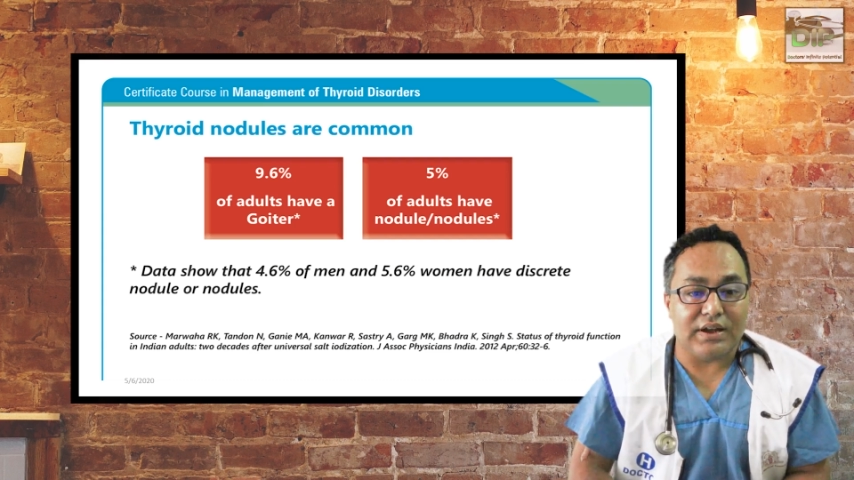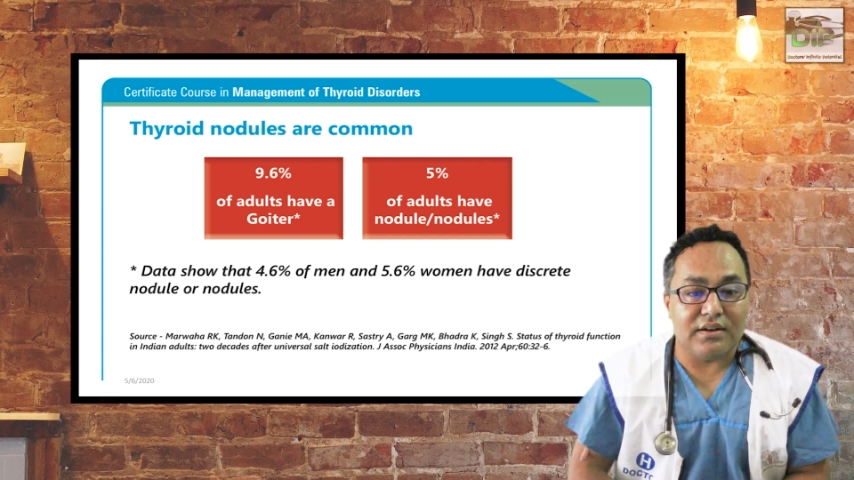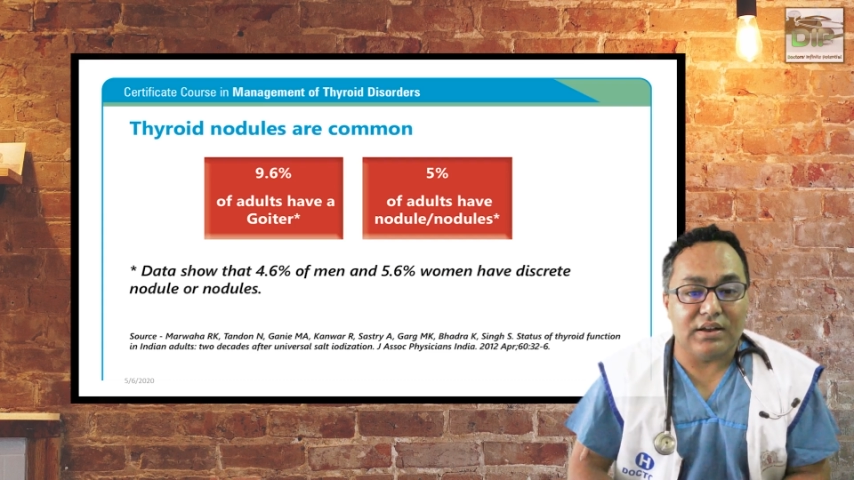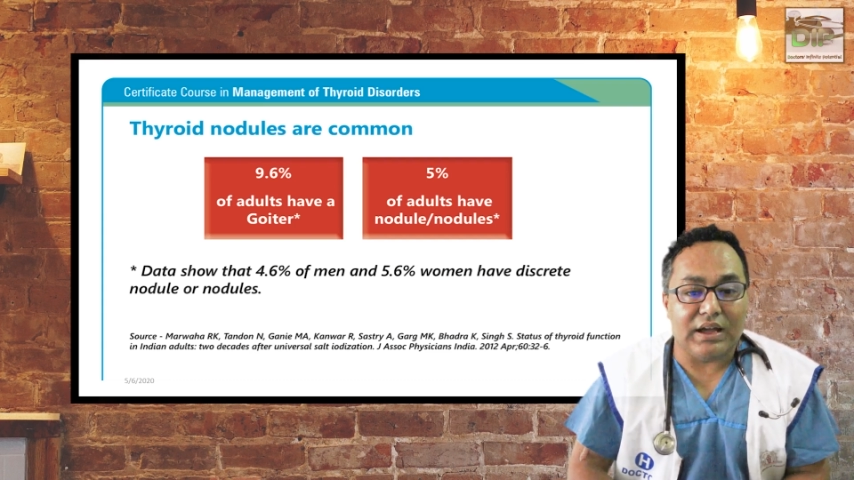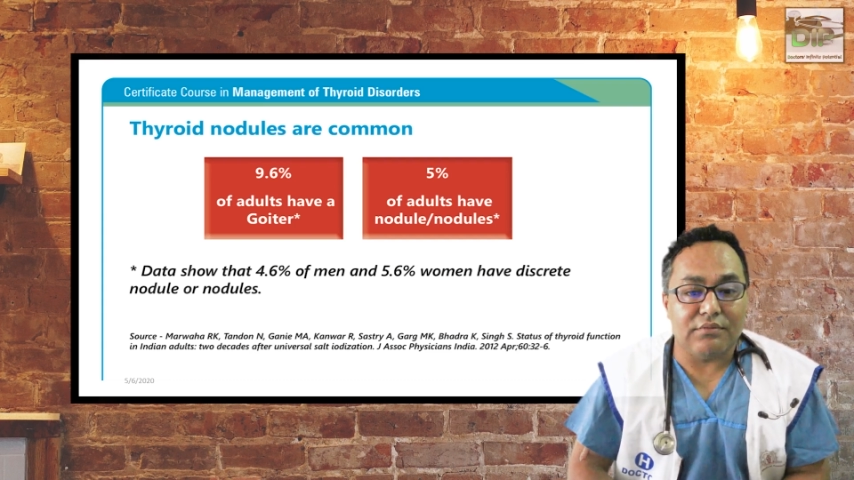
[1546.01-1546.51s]
of
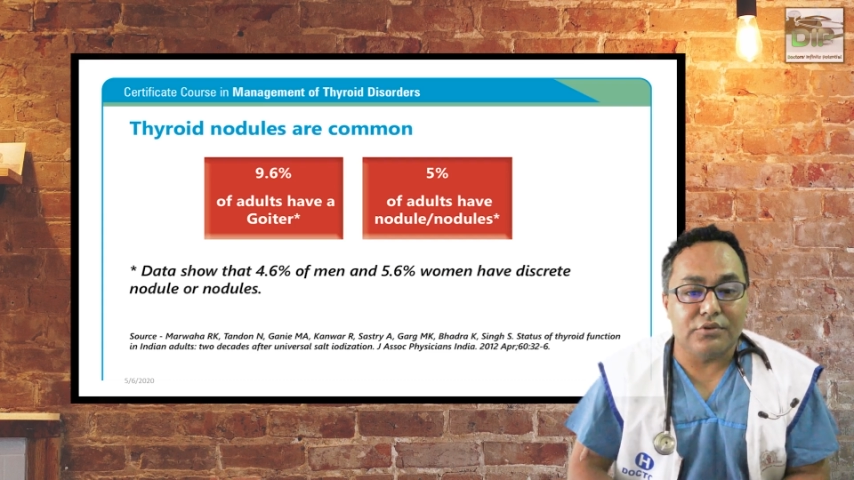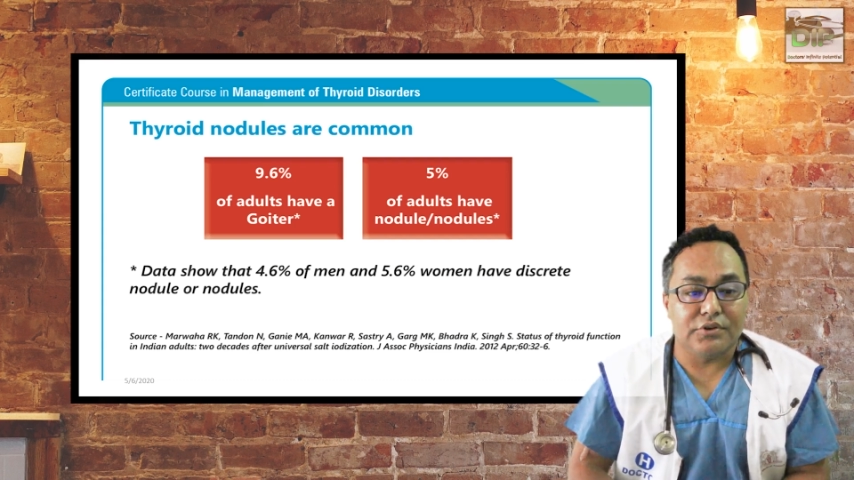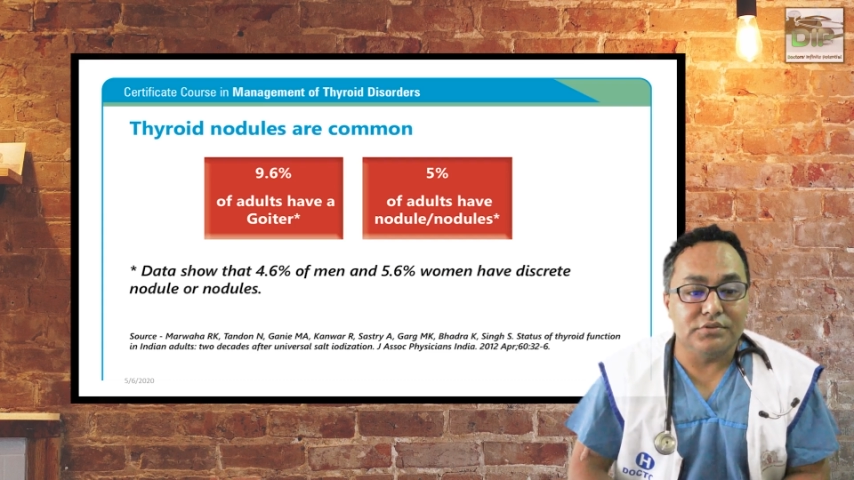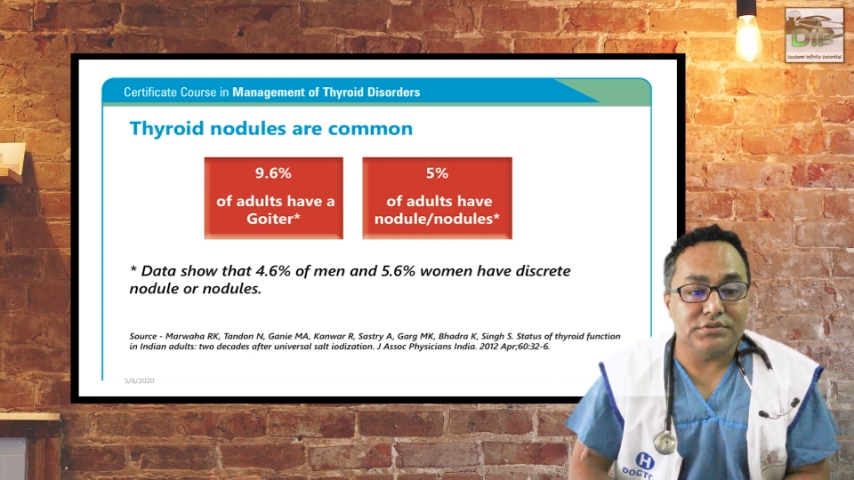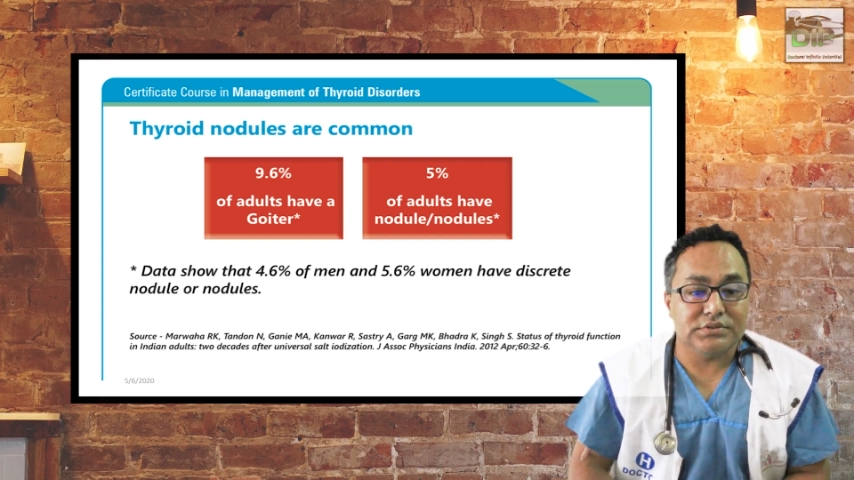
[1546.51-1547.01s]
adults have
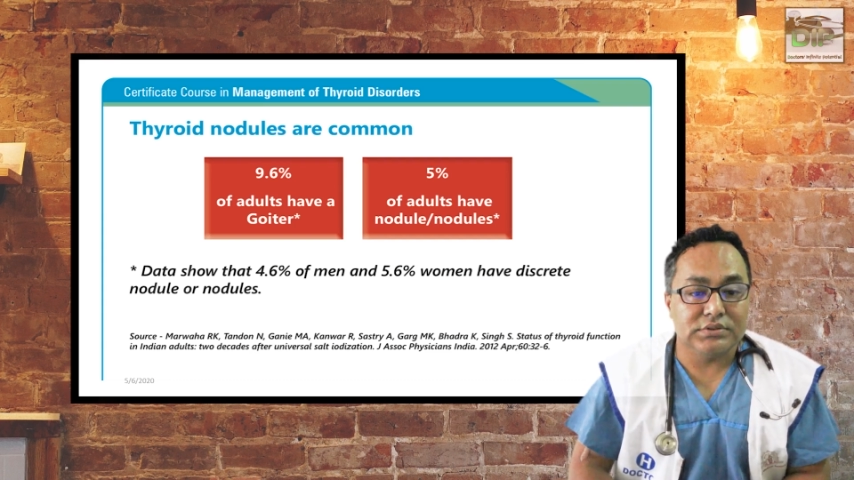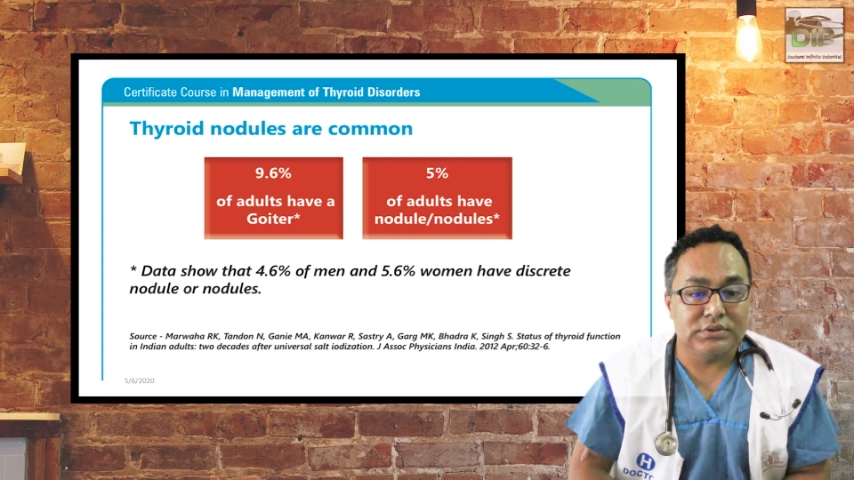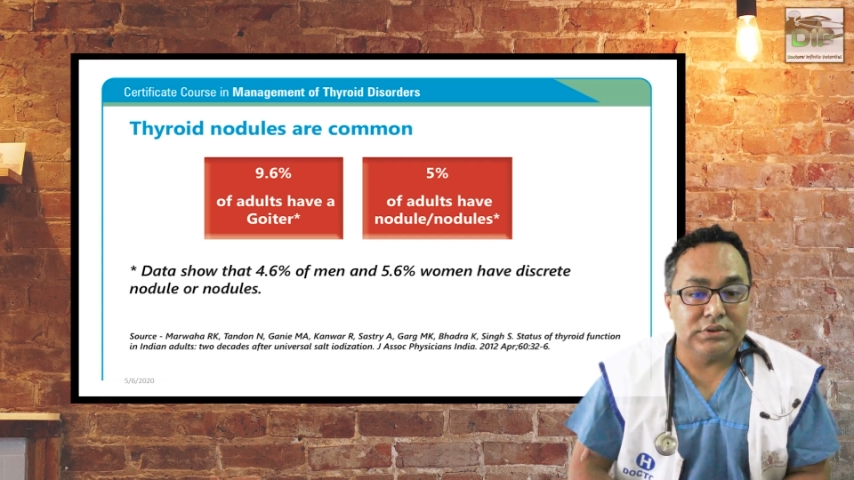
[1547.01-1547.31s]
nodules.